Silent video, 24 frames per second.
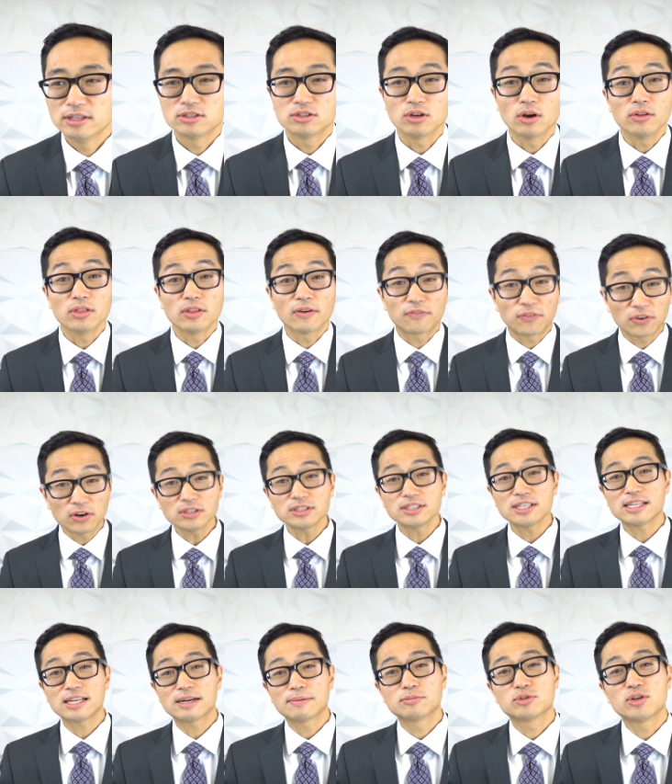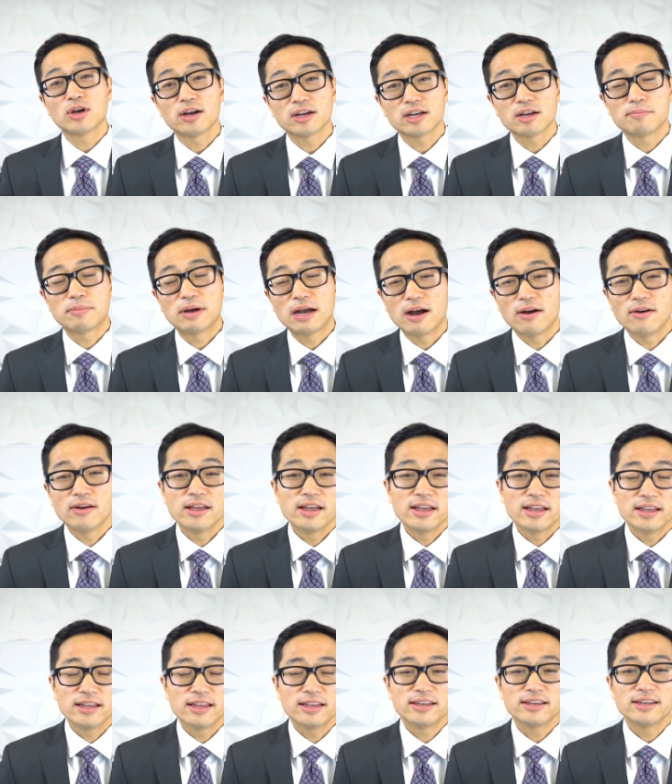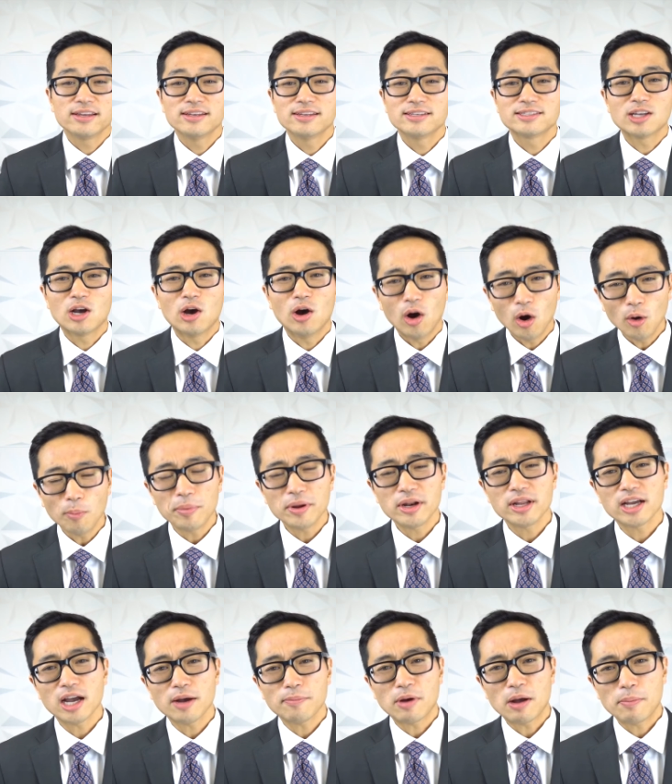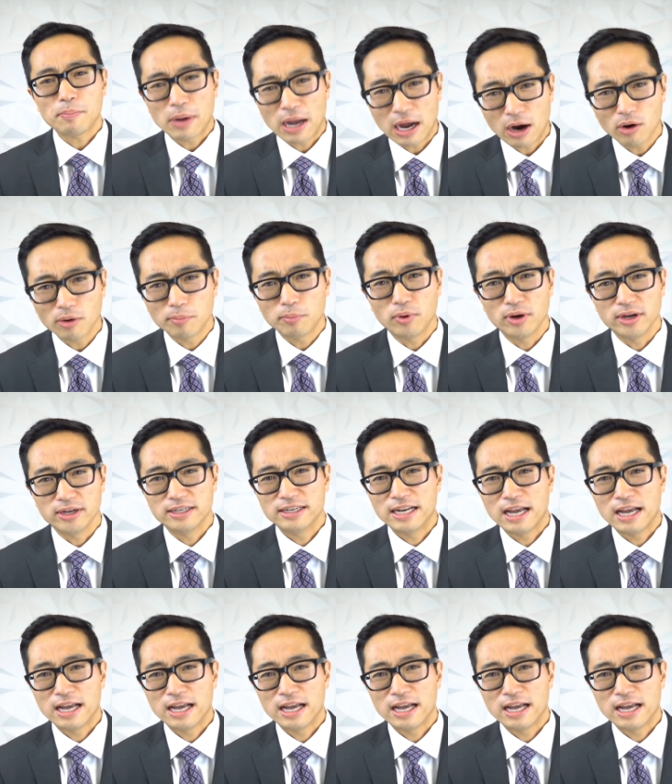So the first thing that I'm gonna talk about is opening up a PowerPoint.